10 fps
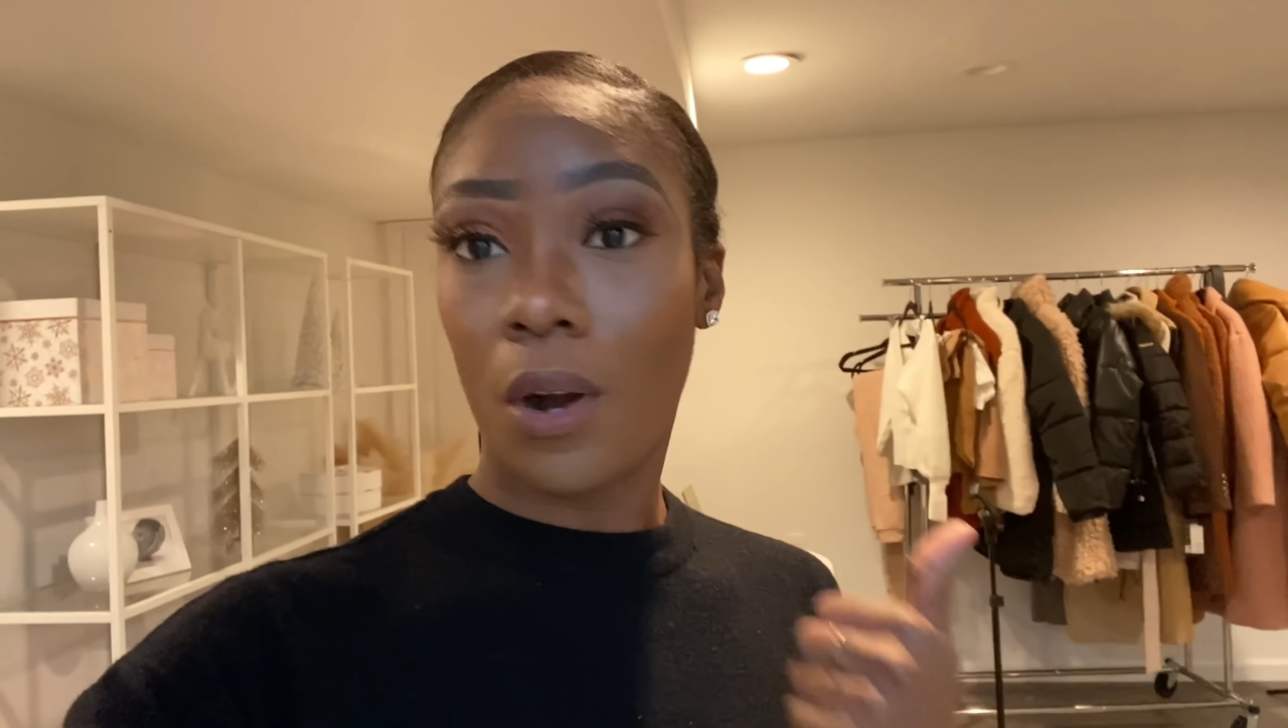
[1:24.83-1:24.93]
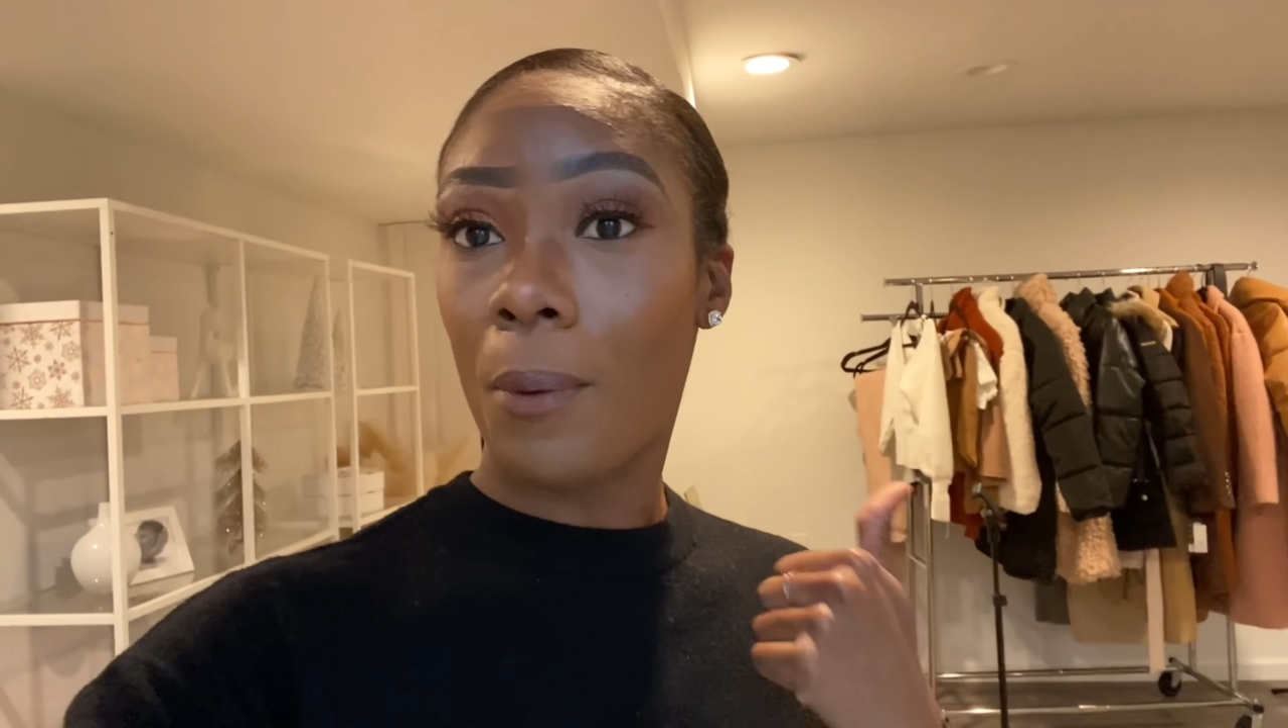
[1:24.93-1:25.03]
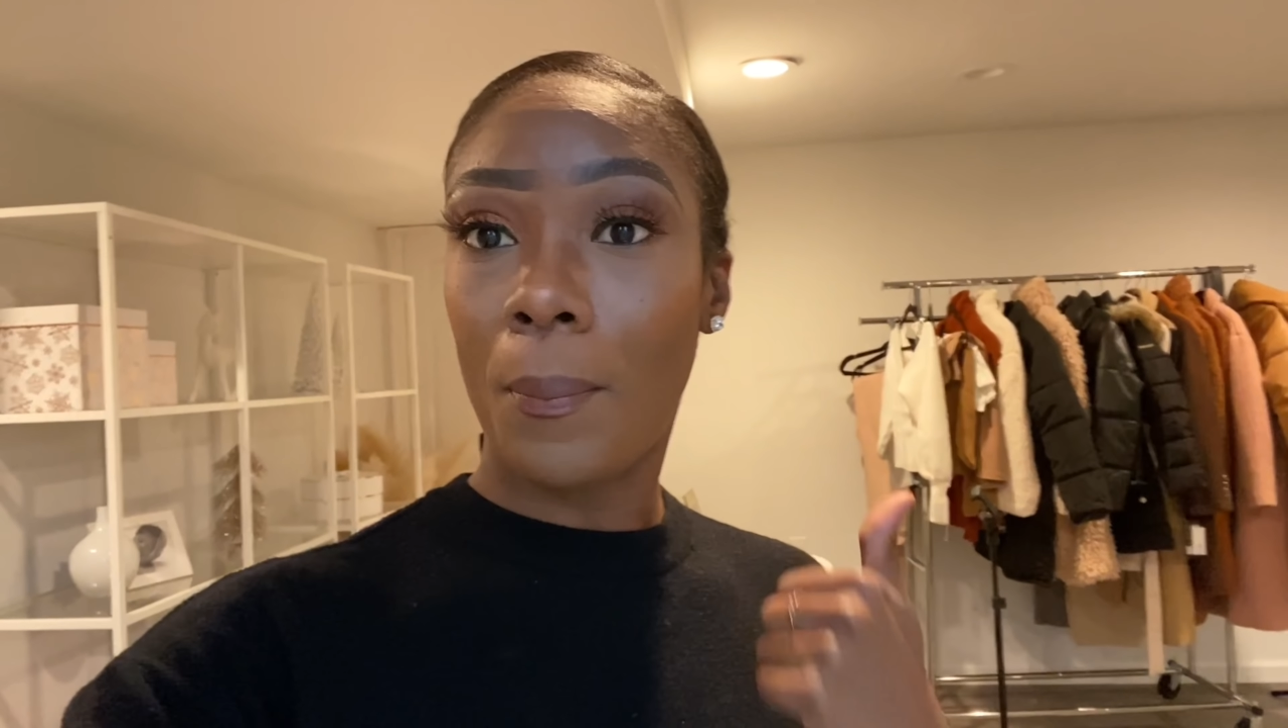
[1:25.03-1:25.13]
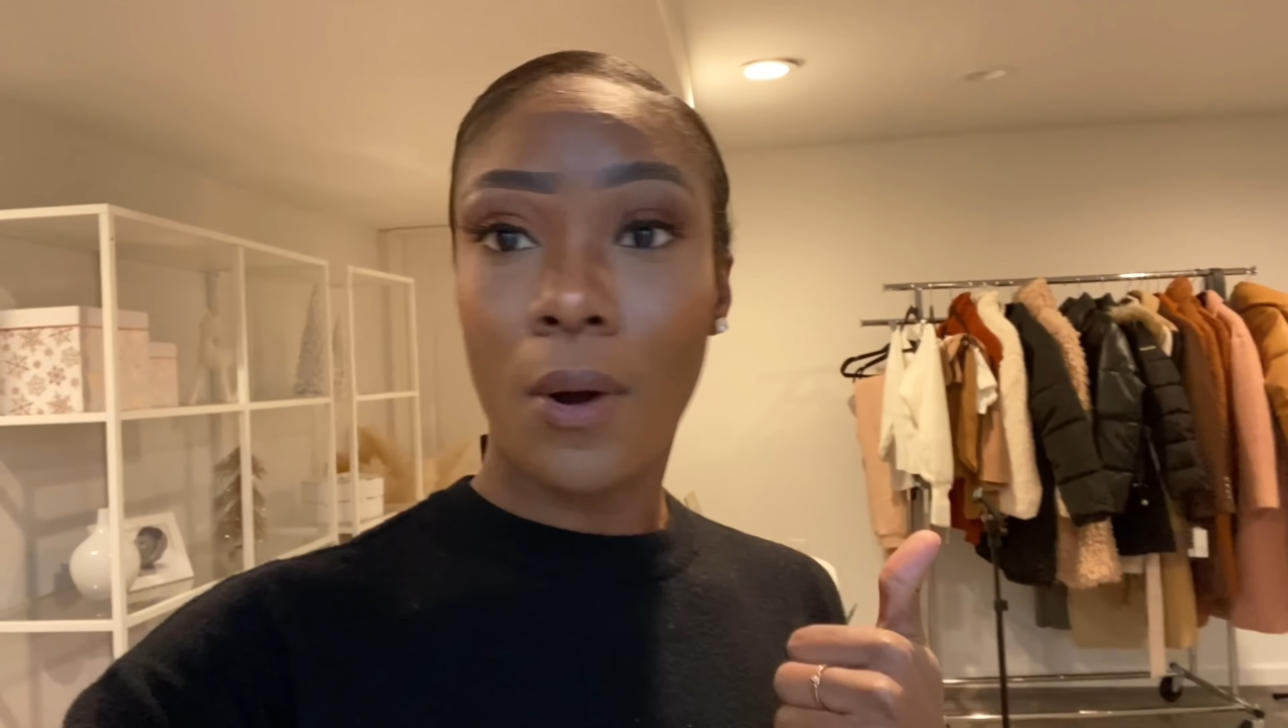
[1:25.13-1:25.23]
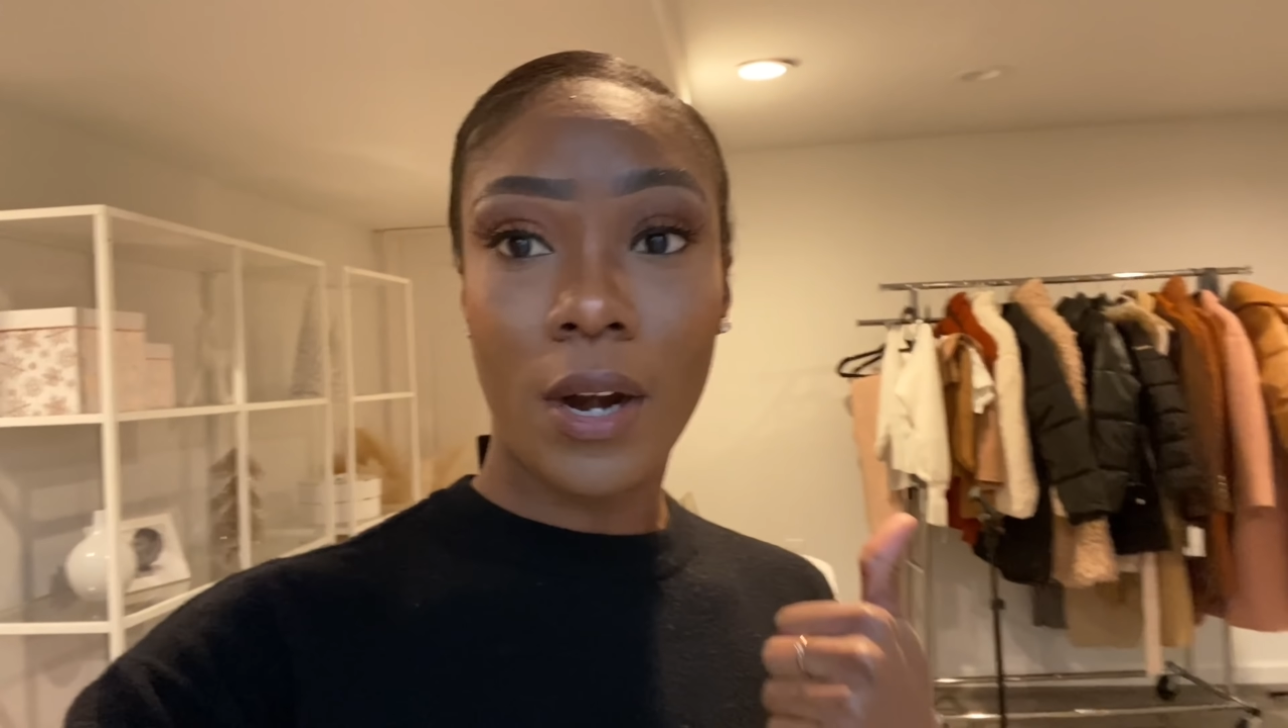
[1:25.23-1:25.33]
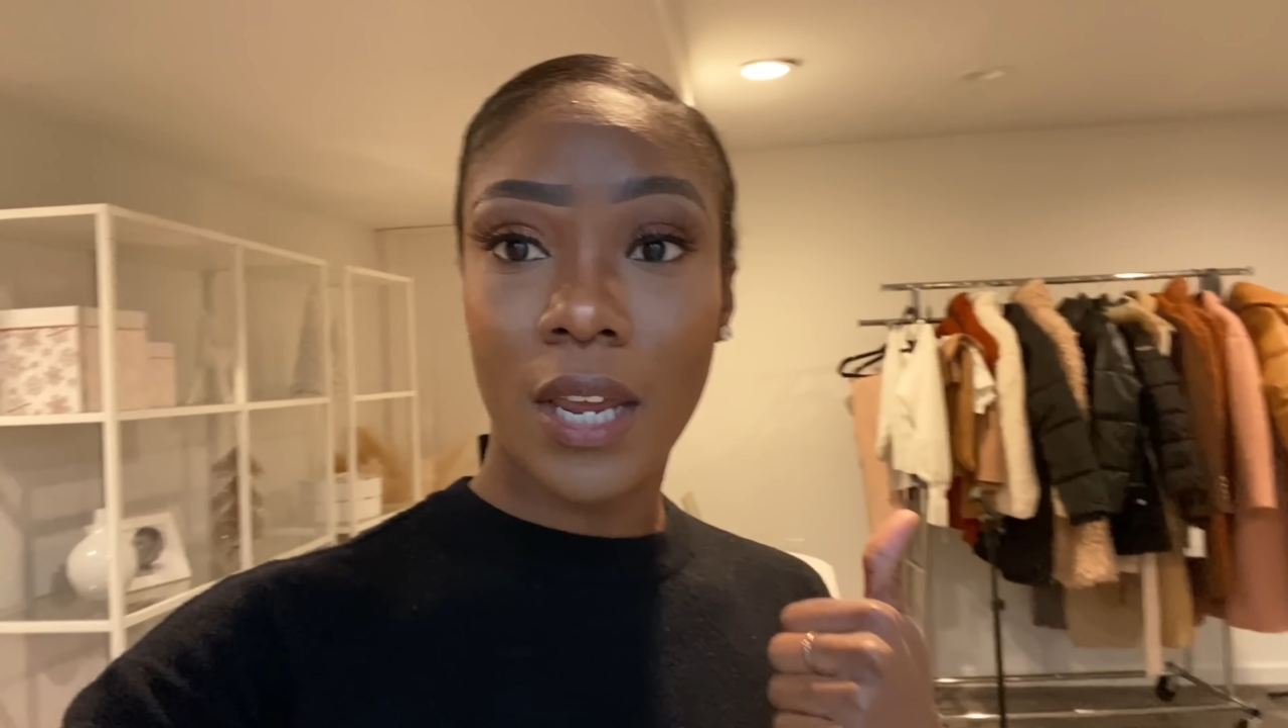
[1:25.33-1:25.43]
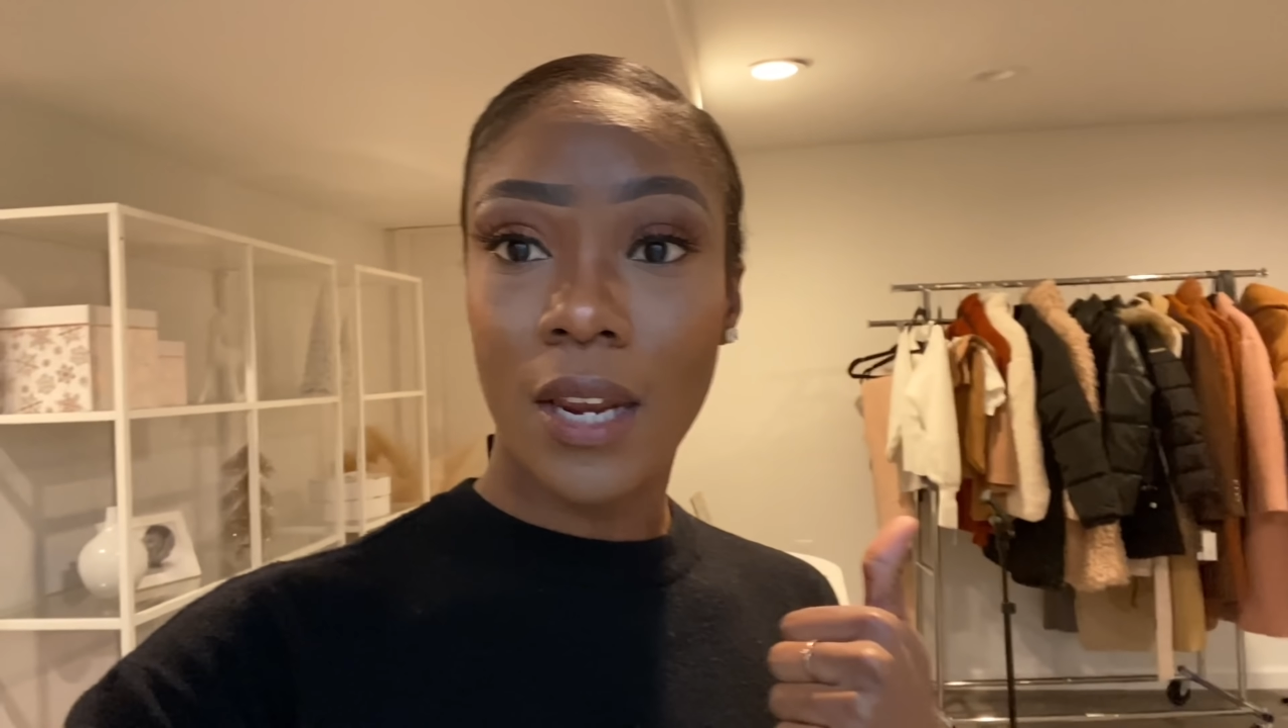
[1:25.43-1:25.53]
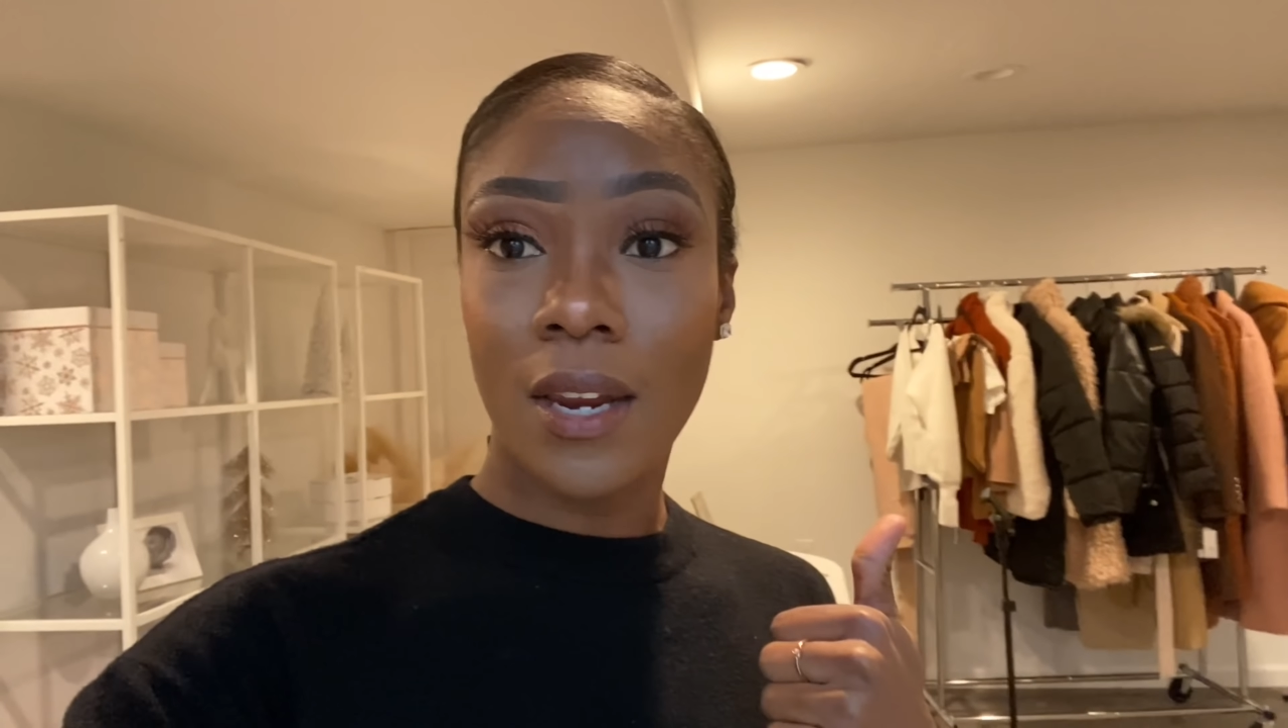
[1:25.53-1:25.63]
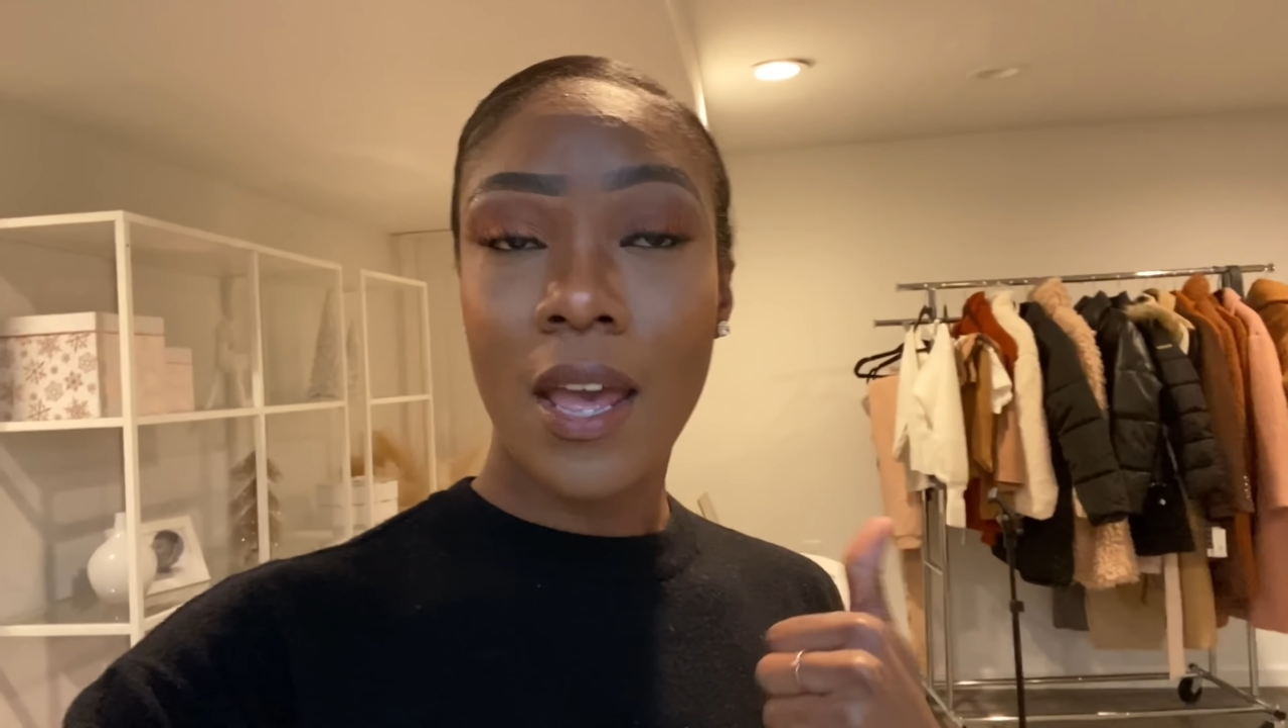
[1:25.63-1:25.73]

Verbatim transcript: about parking